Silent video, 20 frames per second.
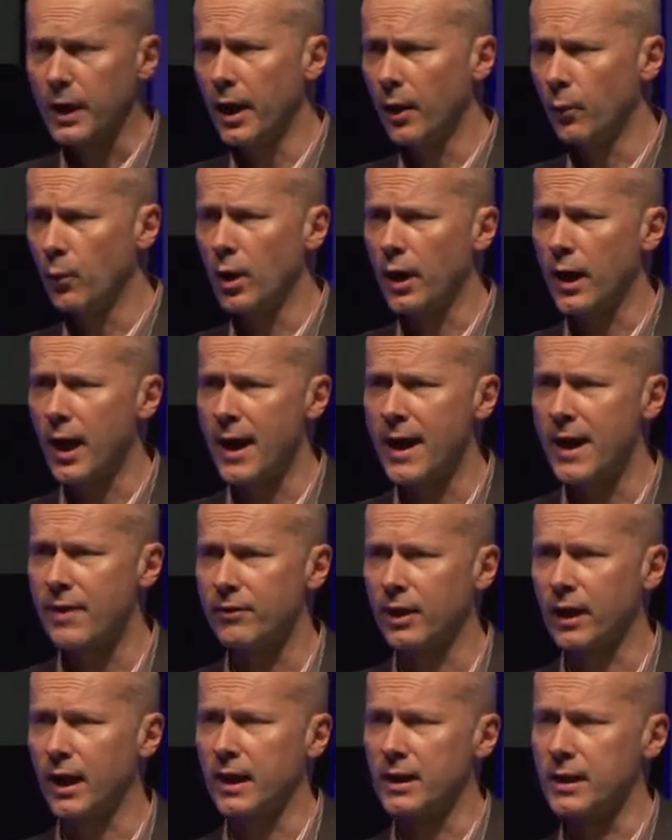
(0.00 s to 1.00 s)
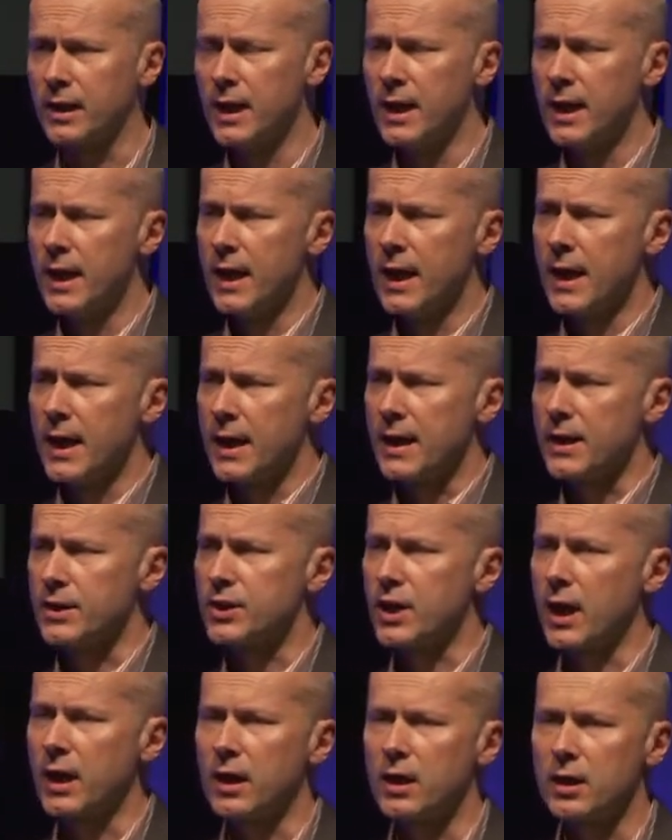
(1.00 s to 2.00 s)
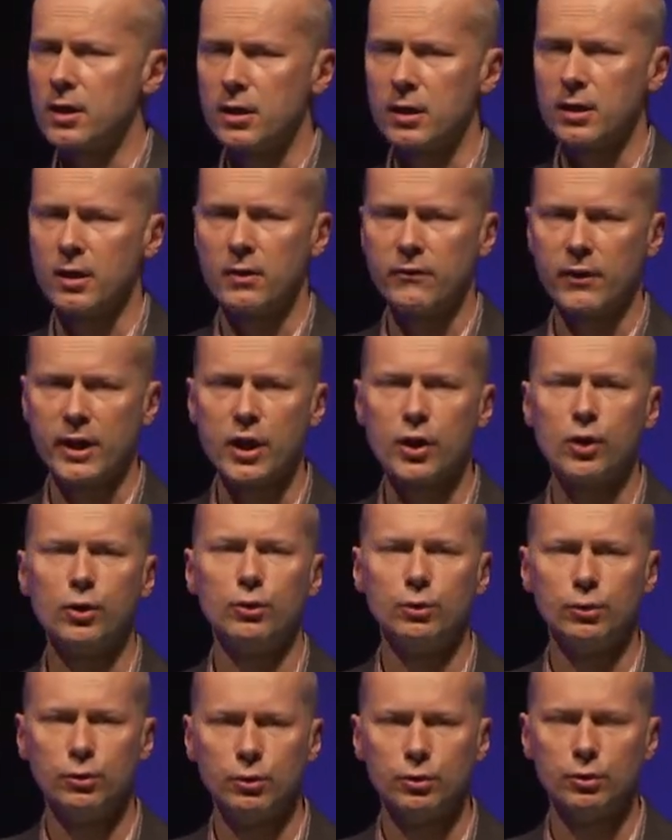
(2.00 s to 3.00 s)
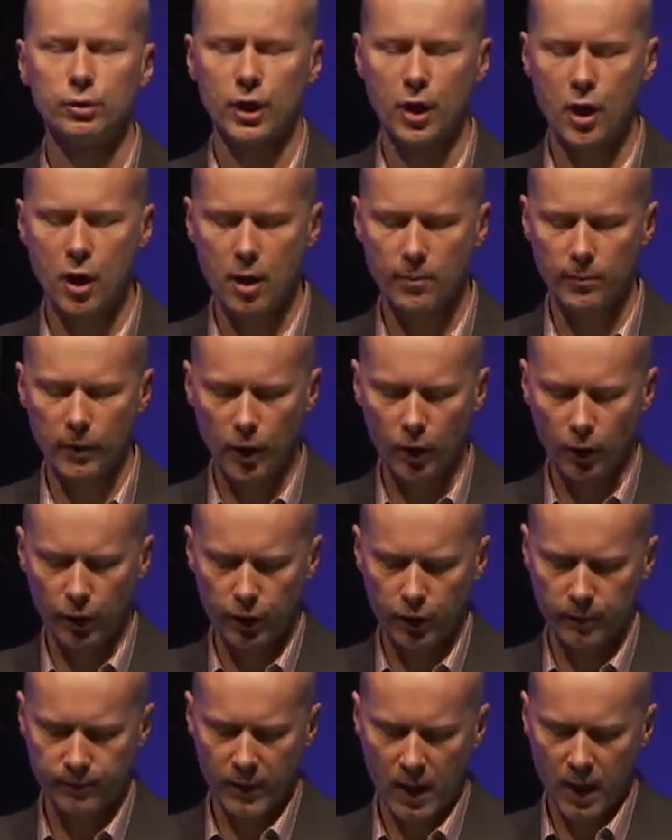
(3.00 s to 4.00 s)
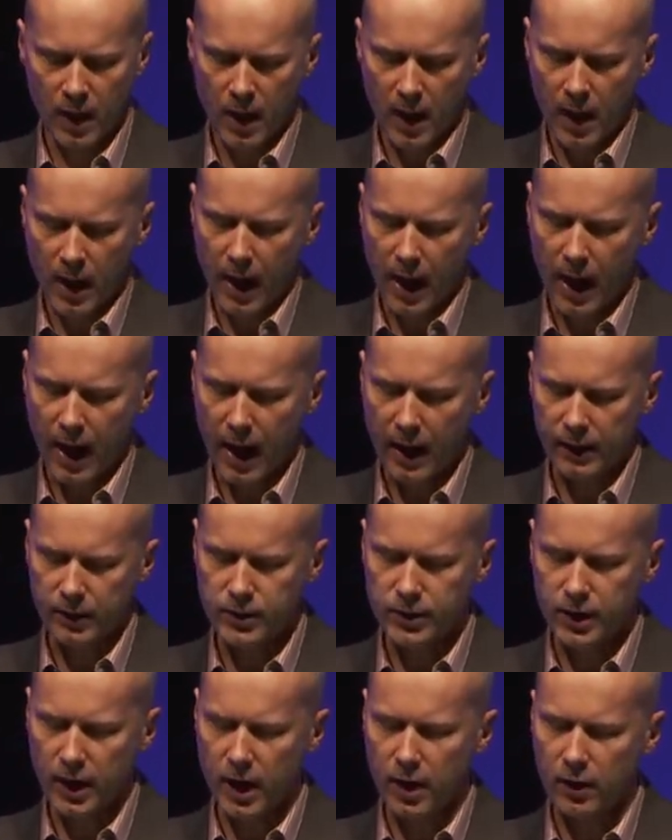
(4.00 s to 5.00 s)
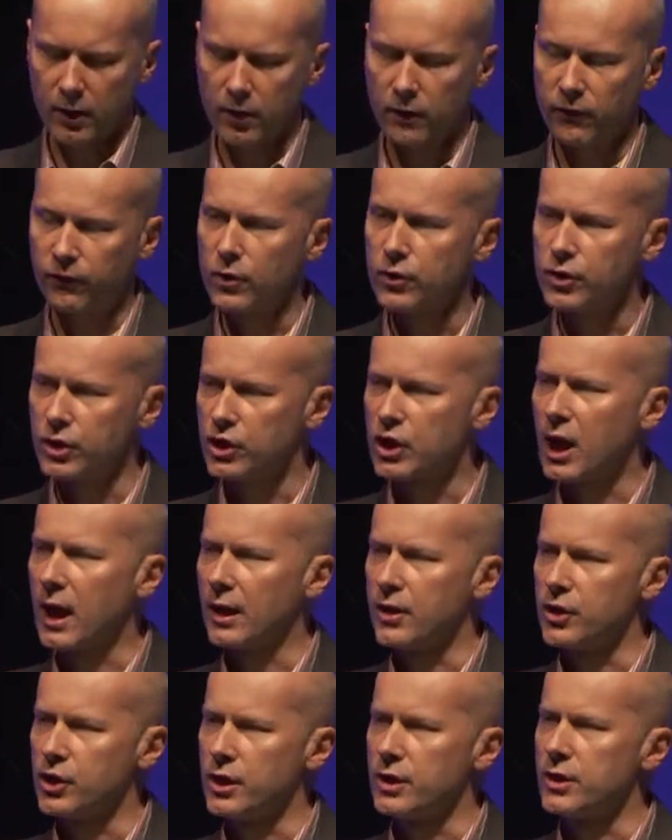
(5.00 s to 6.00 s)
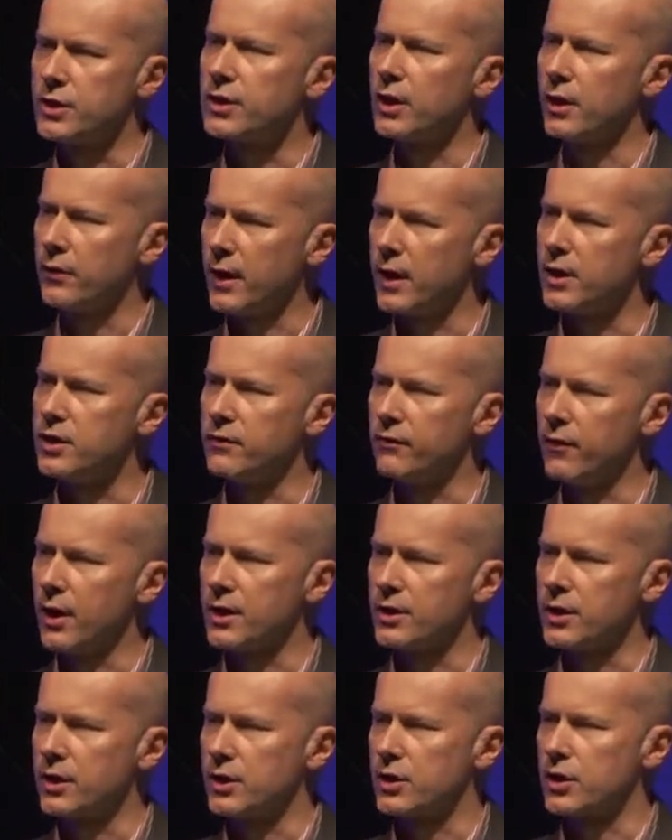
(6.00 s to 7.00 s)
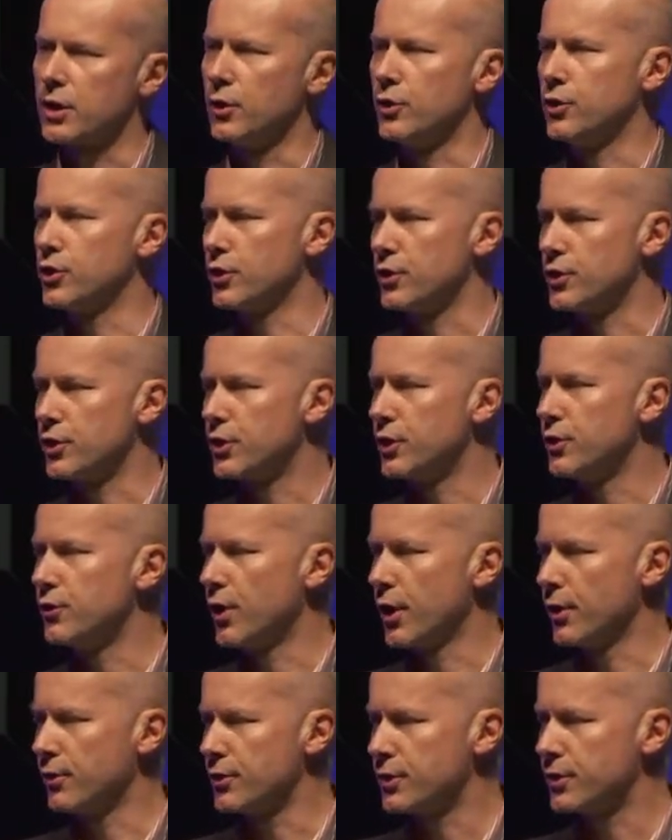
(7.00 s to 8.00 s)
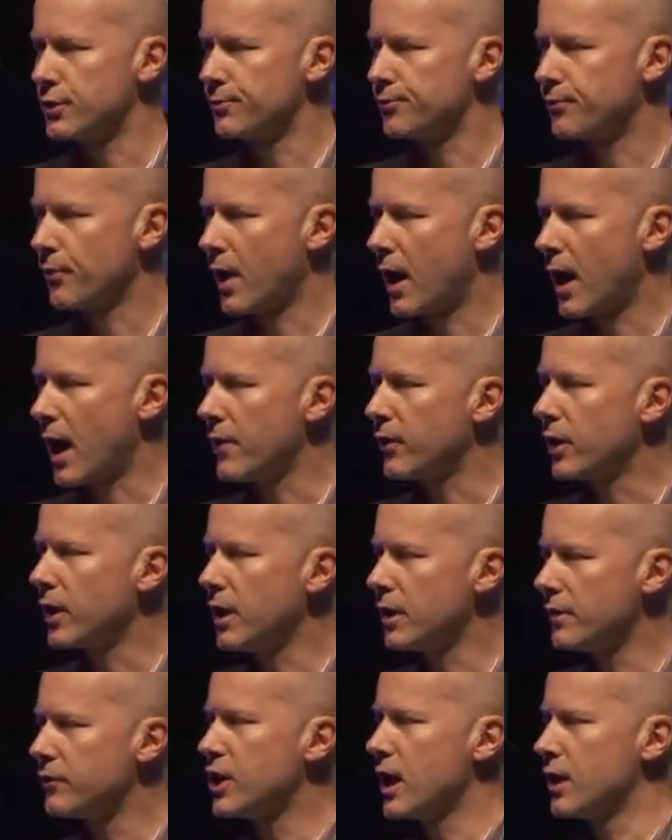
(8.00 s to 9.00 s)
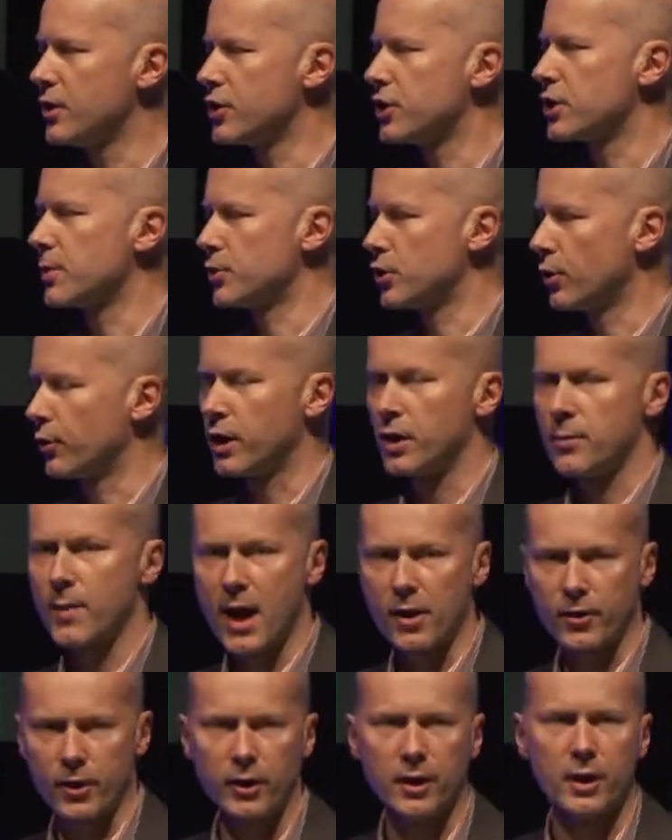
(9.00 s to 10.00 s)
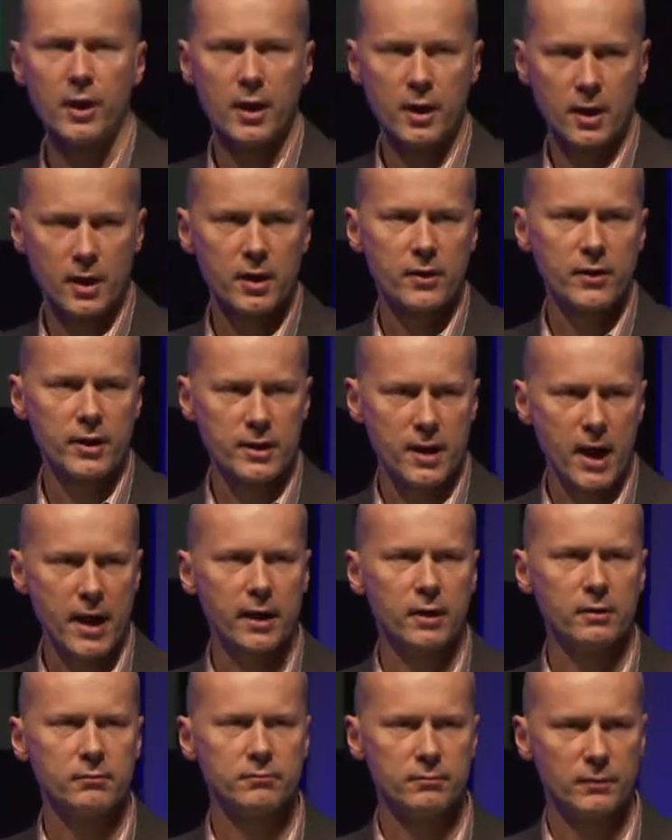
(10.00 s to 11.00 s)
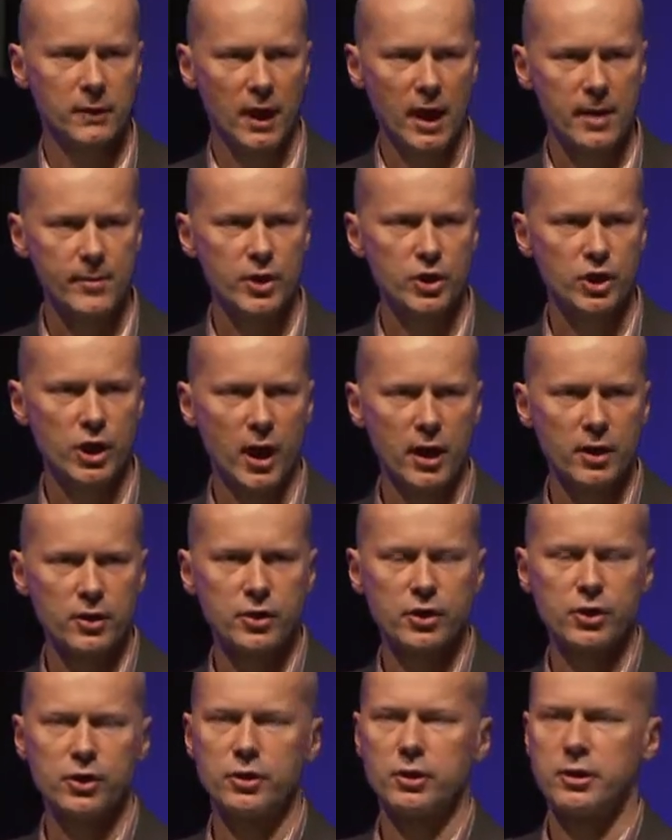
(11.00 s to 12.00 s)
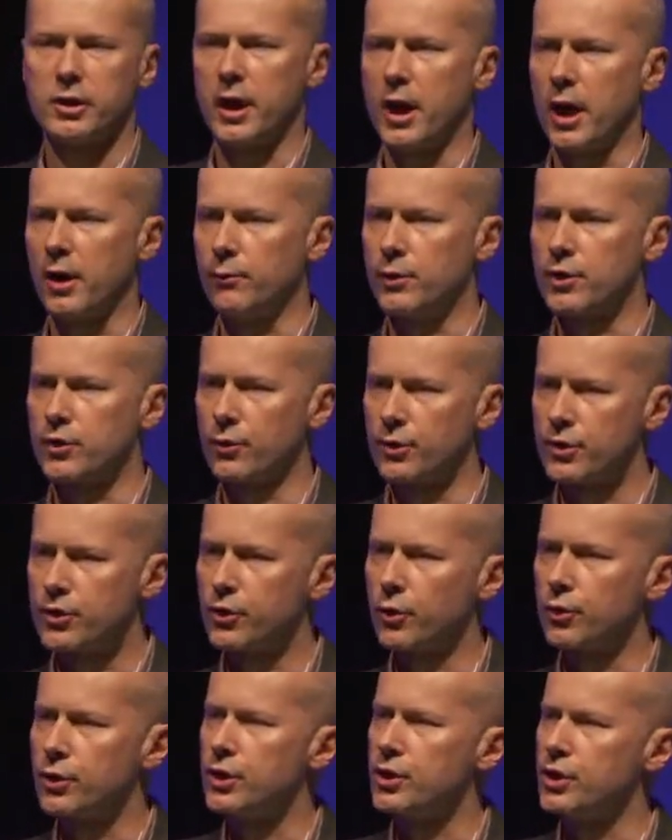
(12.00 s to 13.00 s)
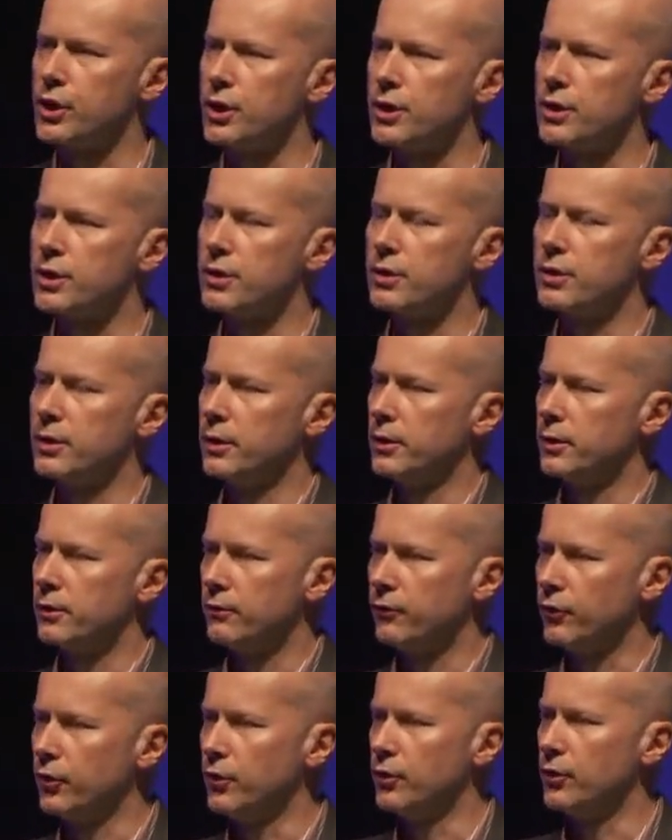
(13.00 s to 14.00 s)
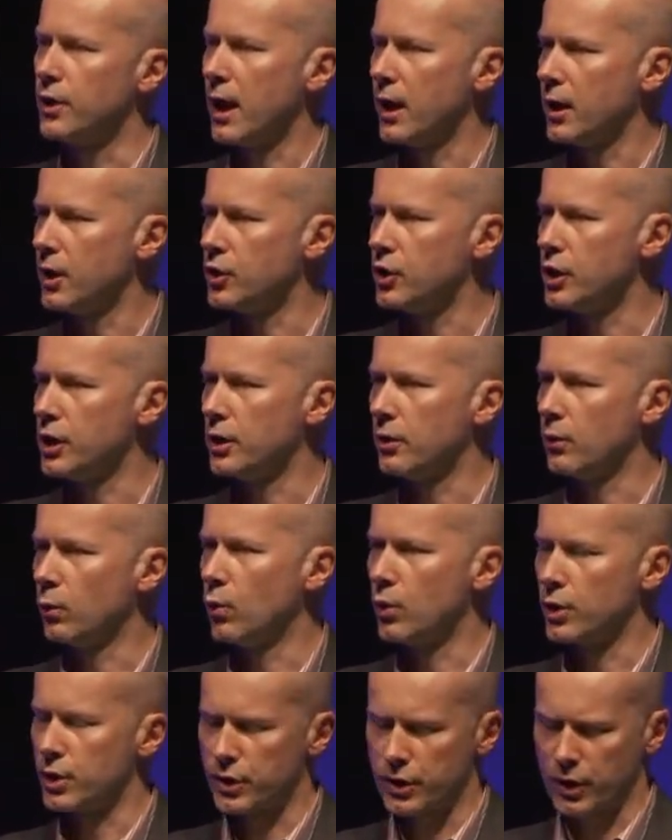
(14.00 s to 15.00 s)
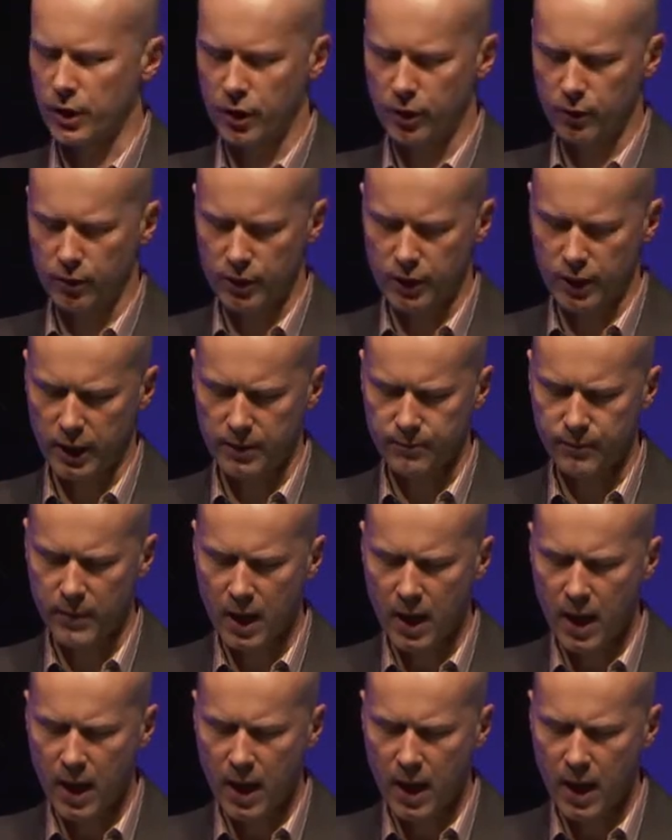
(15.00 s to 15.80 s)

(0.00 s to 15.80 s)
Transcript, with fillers: And what I advocate is taking a, a very cool, calm look at uh, future challenges and then devising solutions to those. And the kind of challenges I'm talking about are things like climate change, uh, resource shortages, food, energy, and water security.